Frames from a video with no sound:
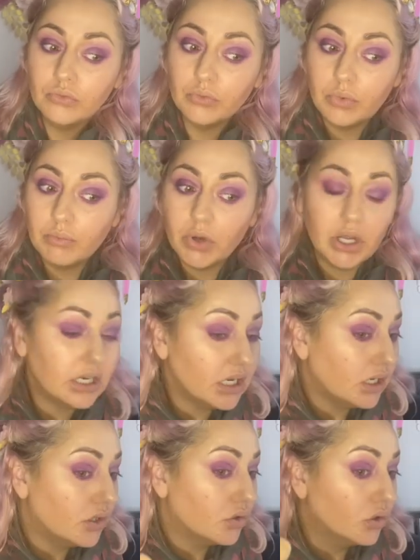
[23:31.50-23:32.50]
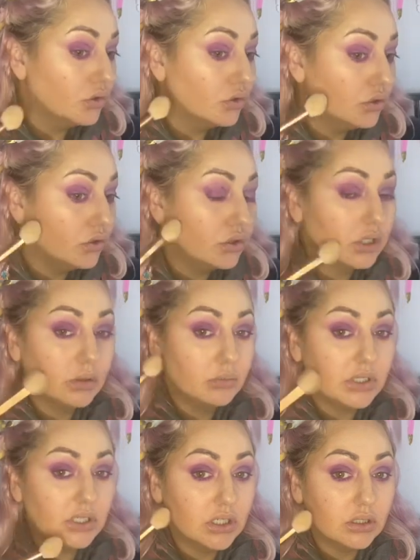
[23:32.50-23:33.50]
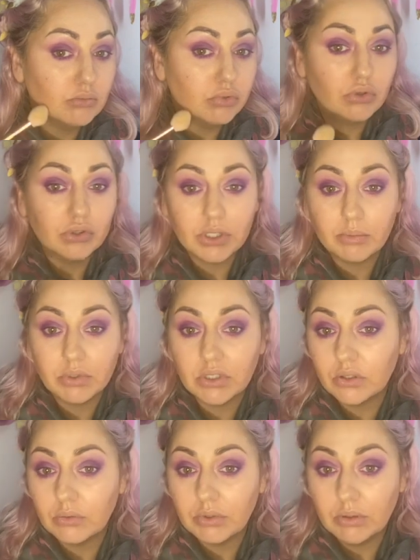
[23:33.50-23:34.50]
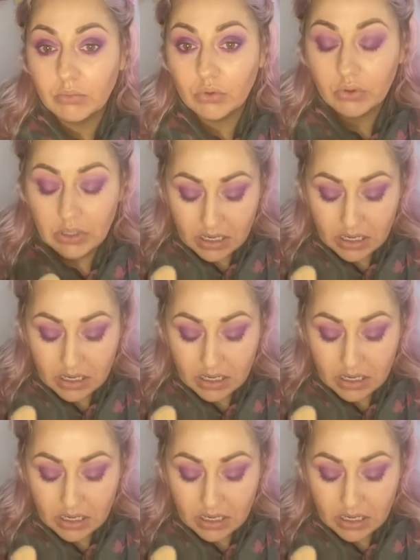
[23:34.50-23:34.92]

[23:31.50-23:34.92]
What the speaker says: We might need to come in and bronze up a little bit more,